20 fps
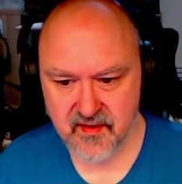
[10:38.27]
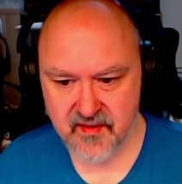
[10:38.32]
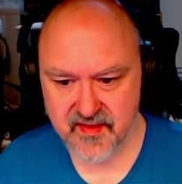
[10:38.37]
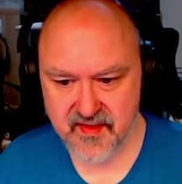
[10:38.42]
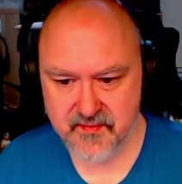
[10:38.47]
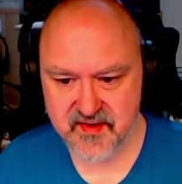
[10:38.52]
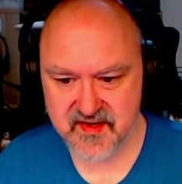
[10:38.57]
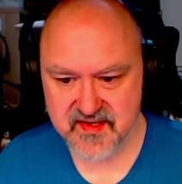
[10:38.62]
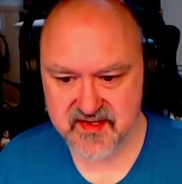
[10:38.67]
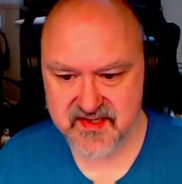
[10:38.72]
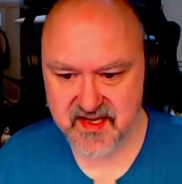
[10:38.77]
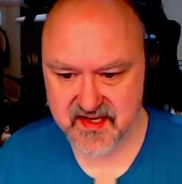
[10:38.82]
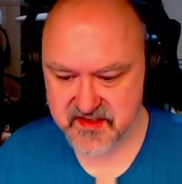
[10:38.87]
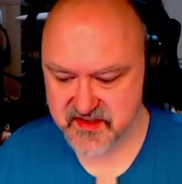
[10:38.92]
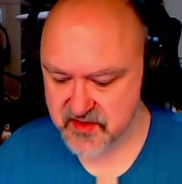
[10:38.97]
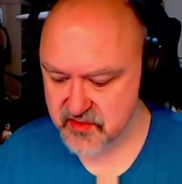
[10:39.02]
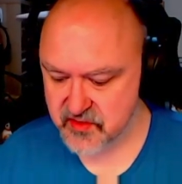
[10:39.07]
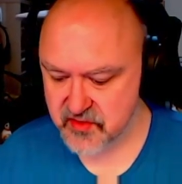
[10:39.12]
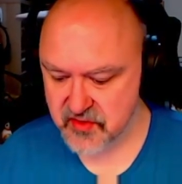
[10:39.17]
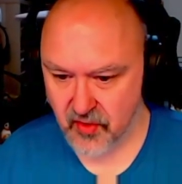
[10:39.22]
That means
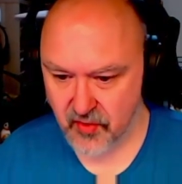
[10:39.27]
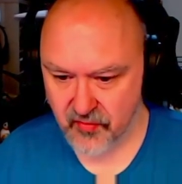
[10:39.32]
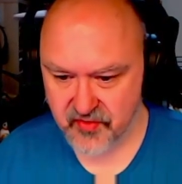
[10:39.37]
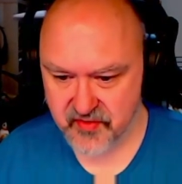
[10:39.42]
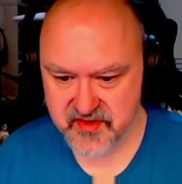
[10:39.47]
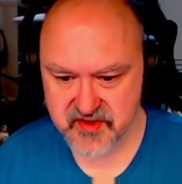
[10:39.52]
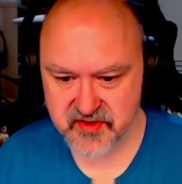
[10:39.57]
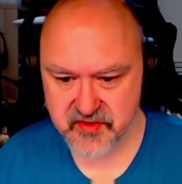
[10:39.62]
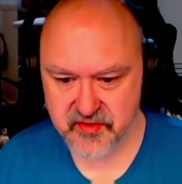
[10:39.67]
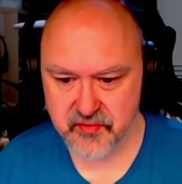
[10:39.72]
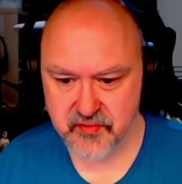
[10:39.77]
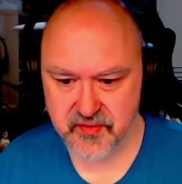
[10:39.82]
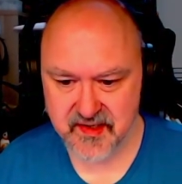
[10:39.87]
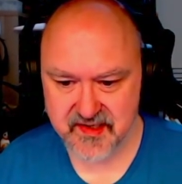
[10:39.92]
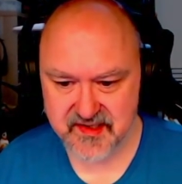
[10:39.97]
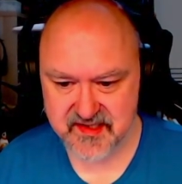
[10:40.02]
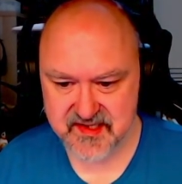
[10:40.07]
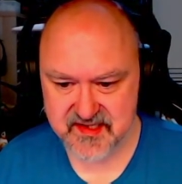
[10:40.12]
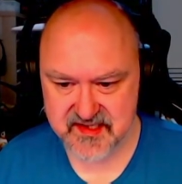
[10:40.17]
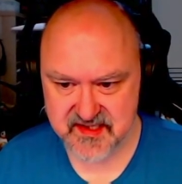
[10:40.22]
that's not the 2
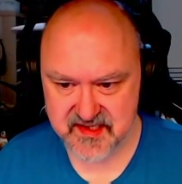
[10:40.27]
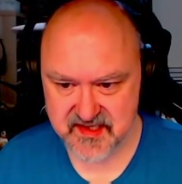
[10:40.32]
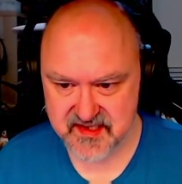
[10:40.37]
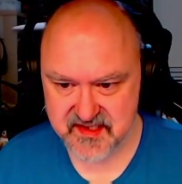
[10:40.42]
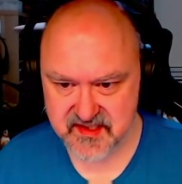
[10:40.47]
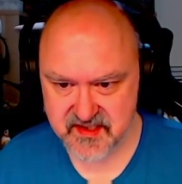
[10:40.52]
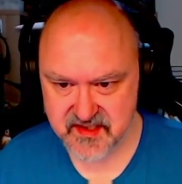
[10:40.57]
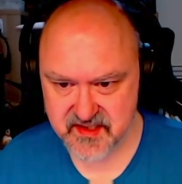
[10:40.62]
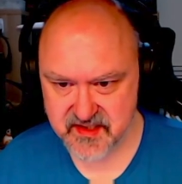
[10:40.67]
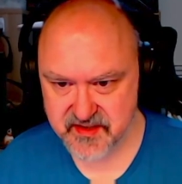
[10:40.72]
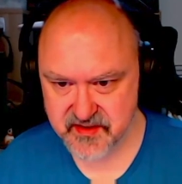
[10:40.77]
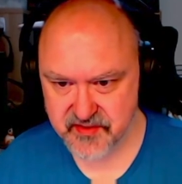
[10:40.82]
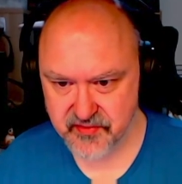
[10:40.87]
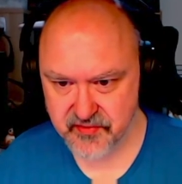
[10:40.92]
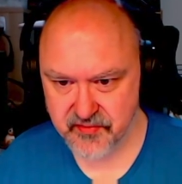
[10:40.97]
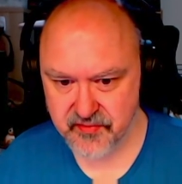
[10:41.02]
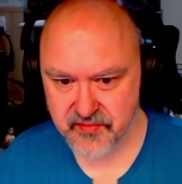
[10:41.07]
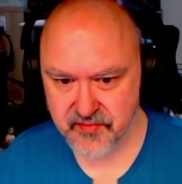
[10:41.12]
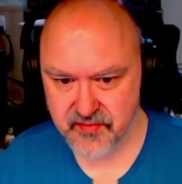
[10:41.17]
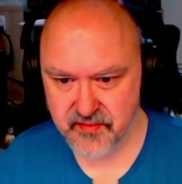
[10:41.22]
and this is the
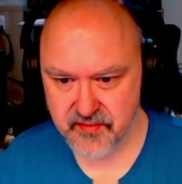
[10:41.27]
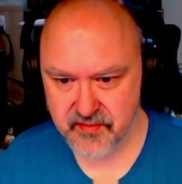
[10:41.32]
2.